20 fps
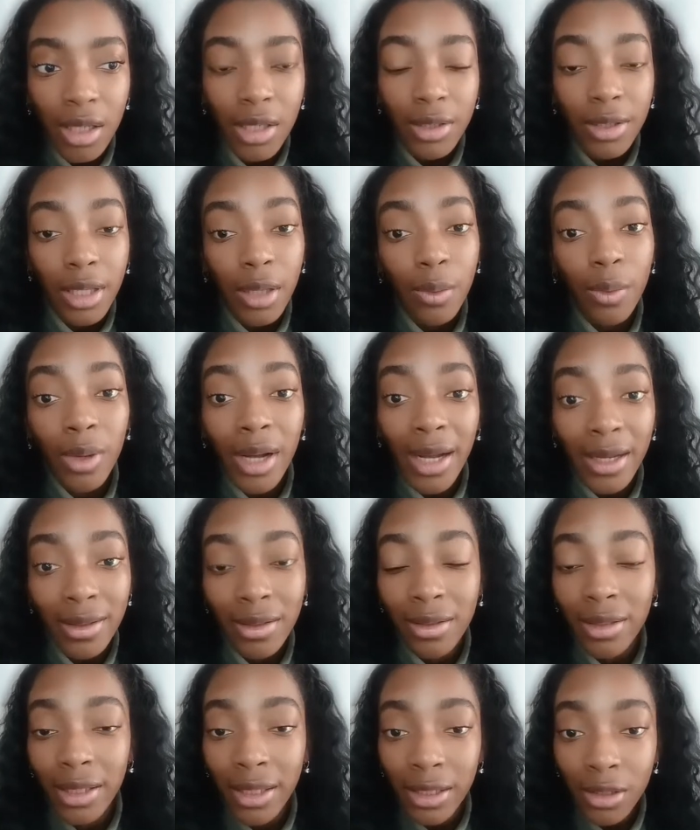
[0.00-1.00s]
they were
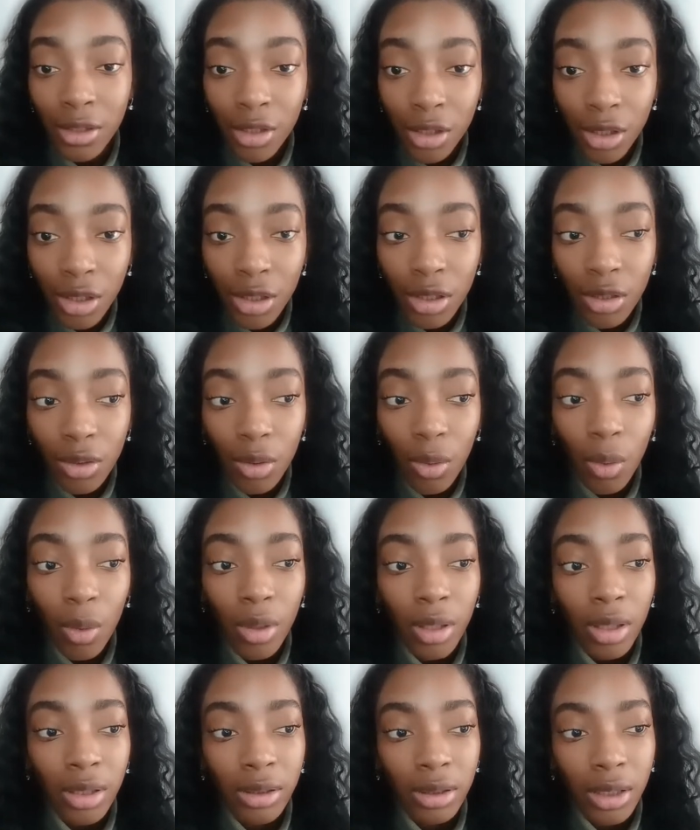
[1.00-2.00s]
either injured
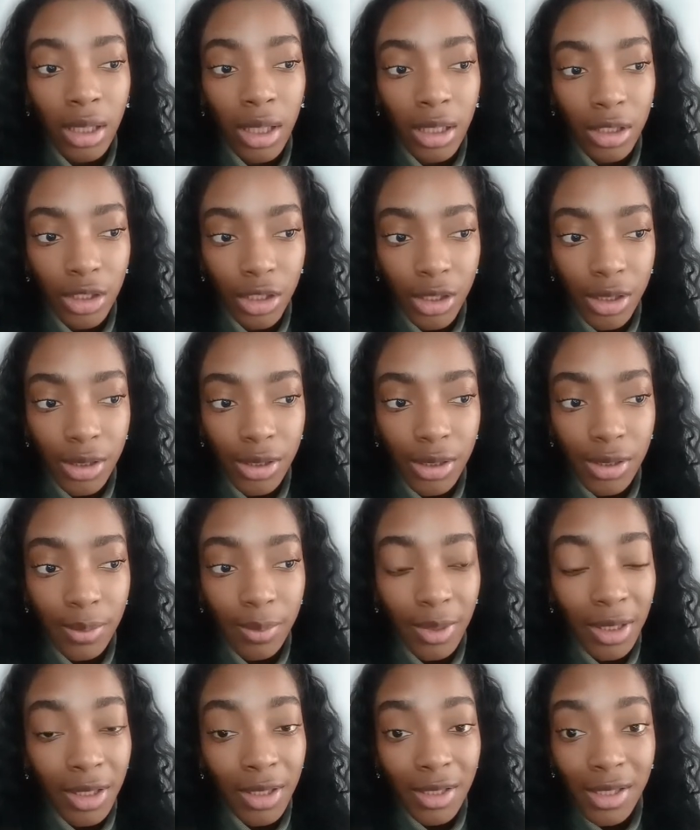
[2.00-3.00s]
or unconscious
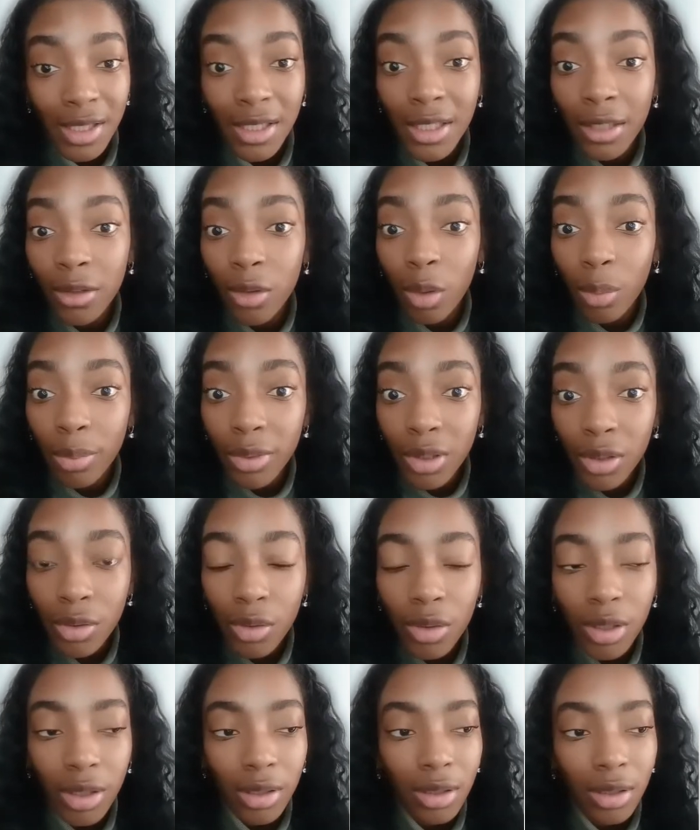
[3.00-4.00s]
because he didn't open the
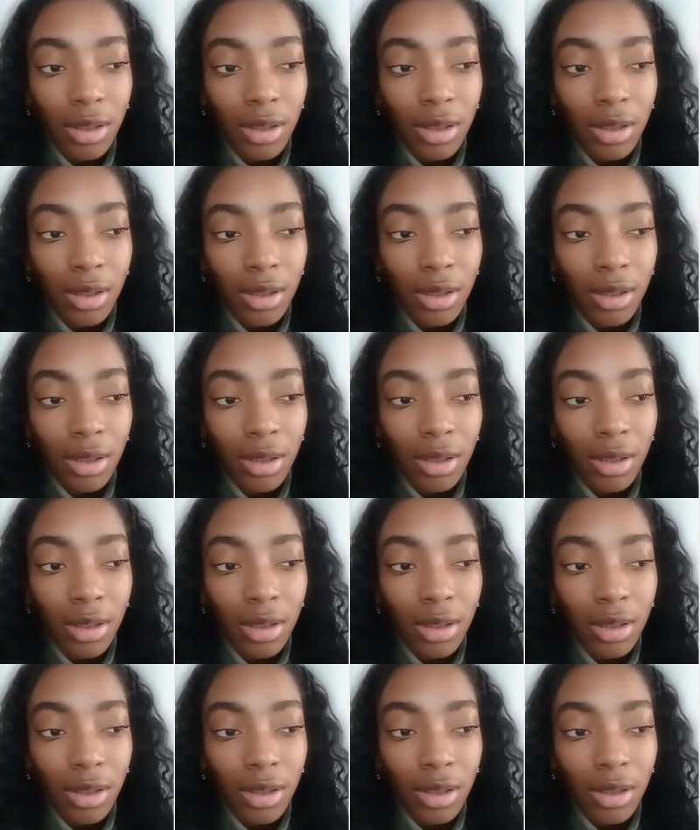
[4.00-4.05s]
door.